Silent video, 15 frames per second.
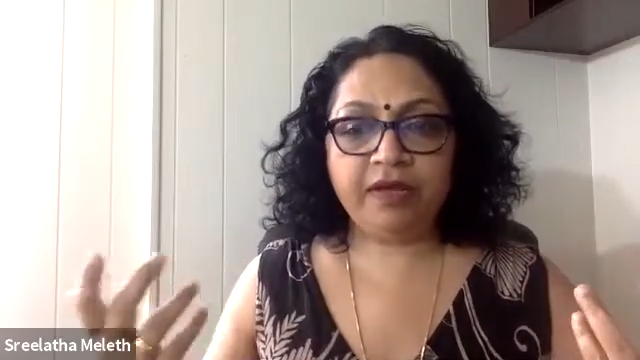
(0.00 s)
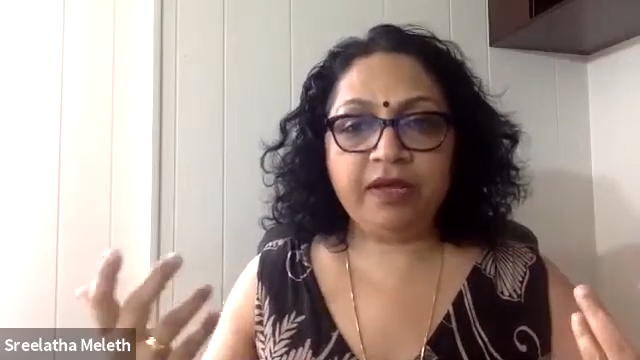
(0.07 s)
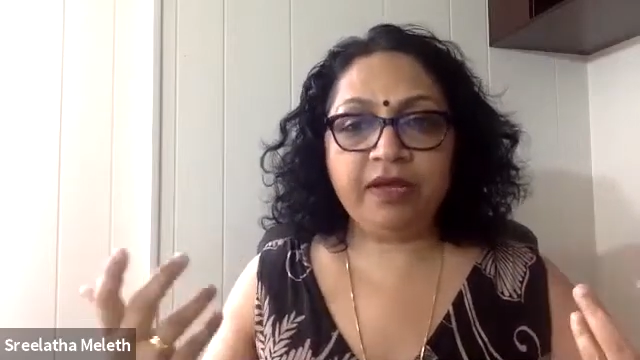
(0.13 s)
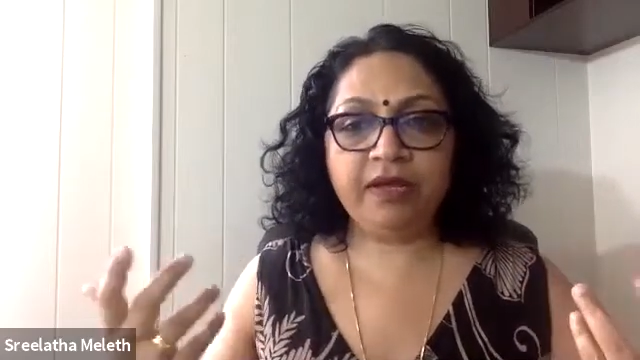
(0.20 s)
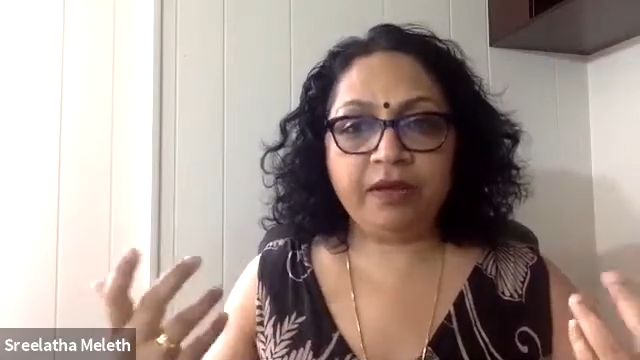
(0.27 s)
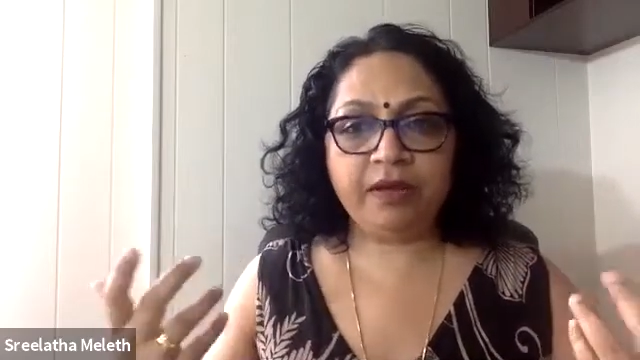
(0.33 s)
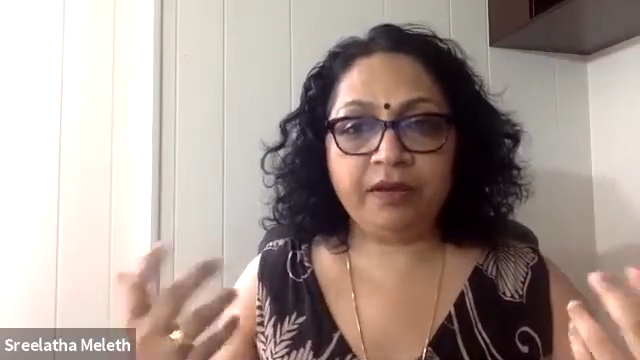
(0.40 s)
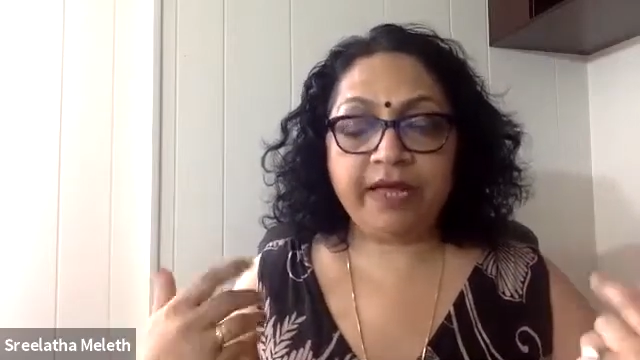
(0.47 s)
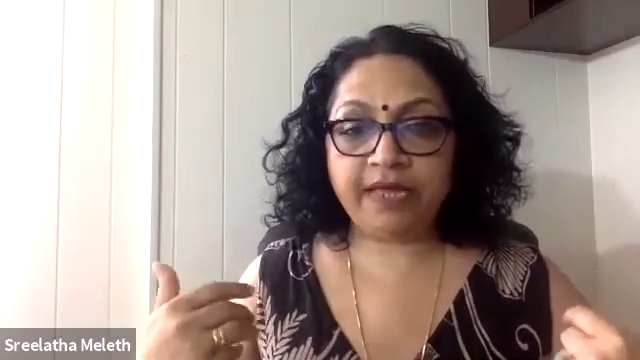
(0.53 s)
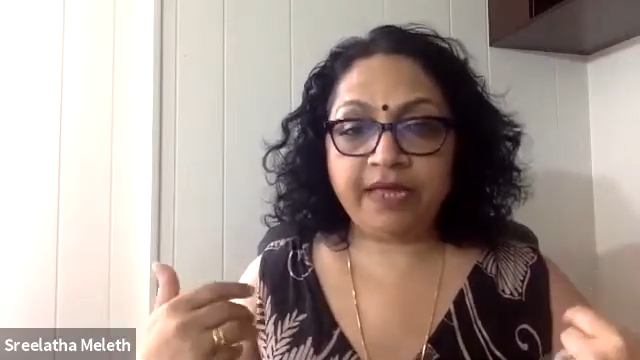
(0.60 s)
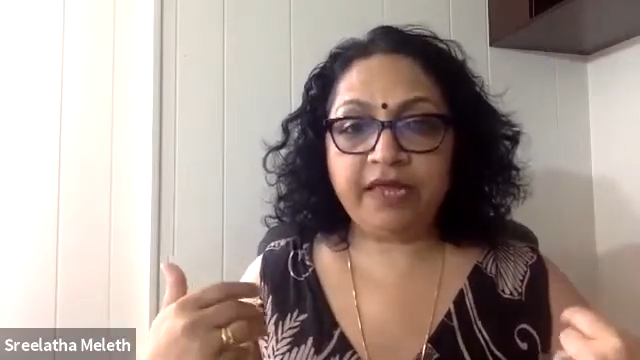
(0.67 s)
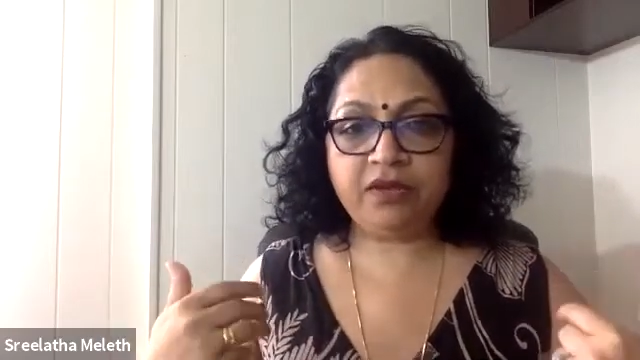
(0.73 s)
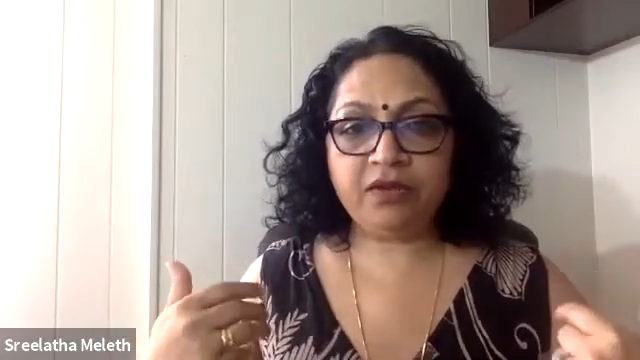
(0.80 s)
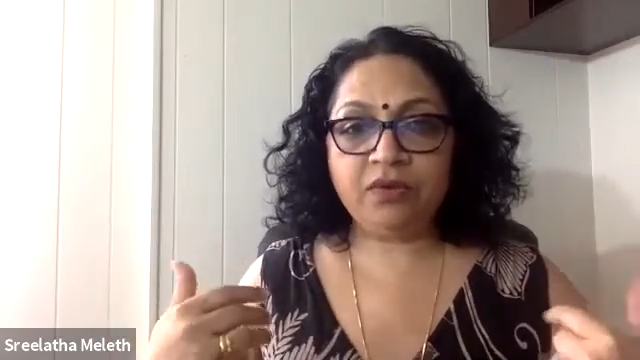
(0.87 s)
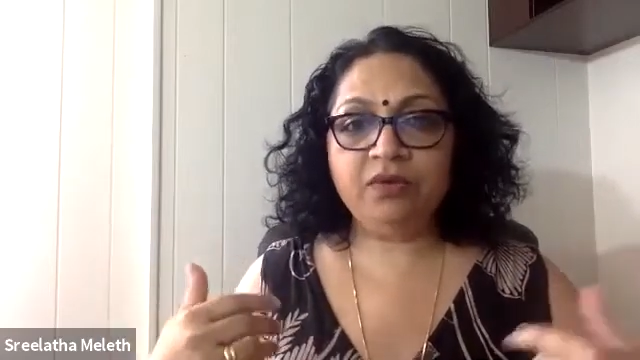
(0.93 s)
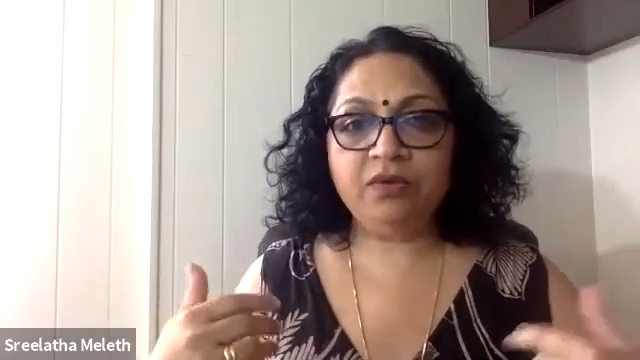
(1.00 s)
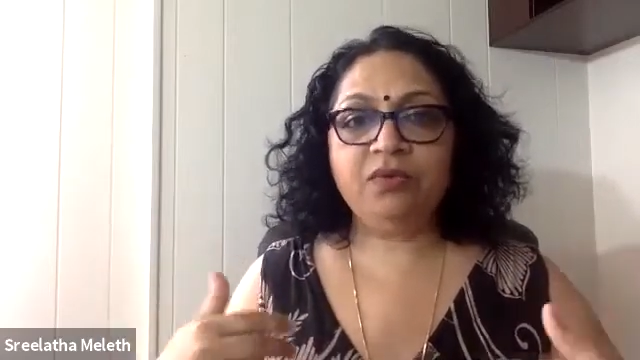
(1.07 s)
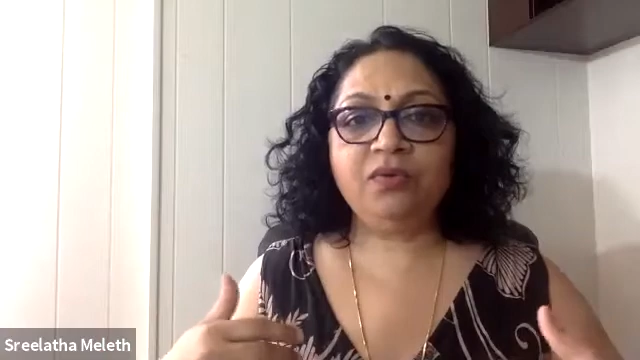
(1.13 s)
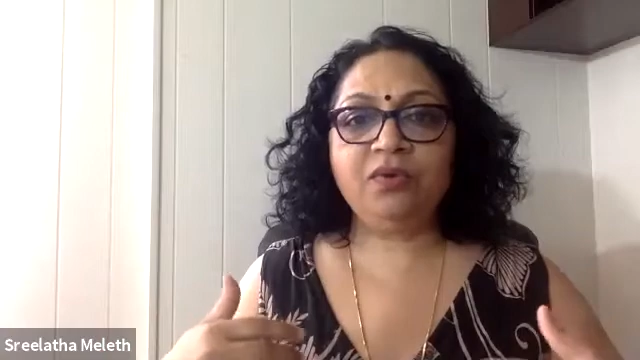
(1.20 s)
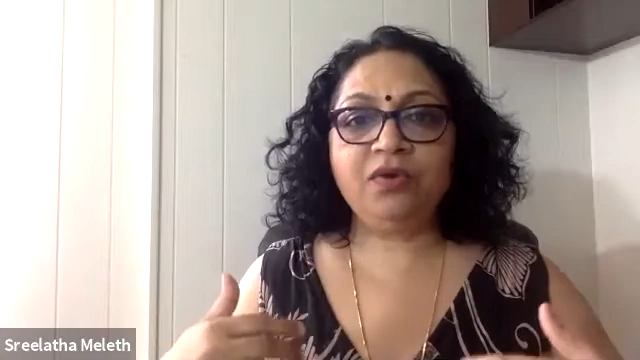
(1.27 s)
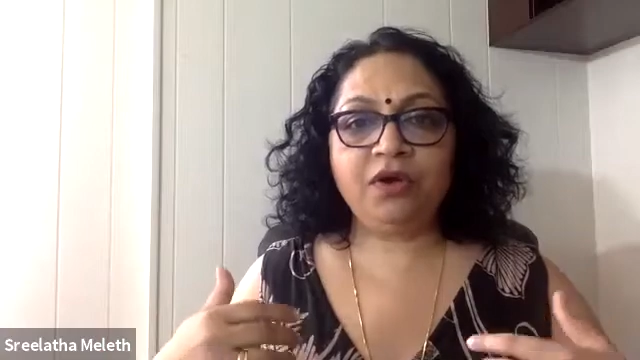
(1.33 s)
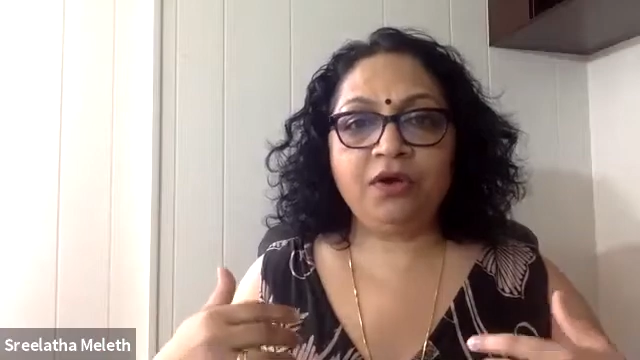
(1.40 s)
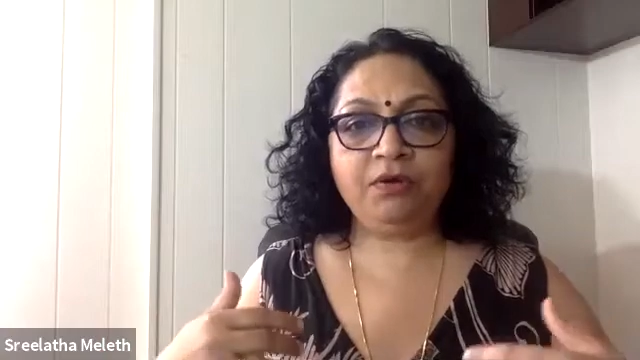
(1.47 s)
as I do,